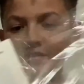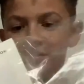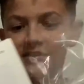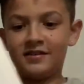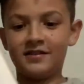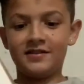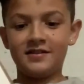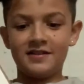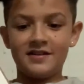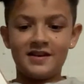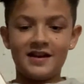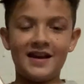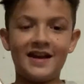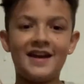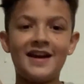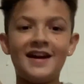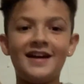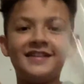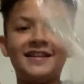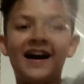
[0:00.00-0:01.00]
Whoa.
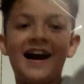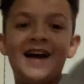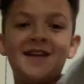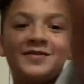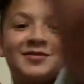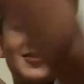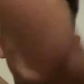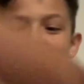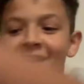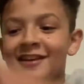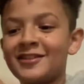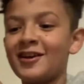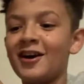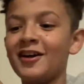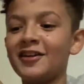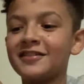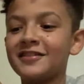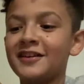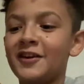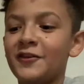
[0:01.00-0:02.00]
And I saw
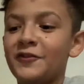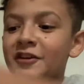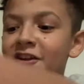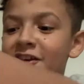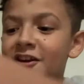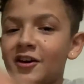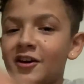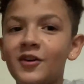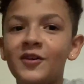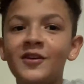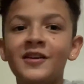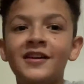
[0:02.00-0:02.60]
this in a video.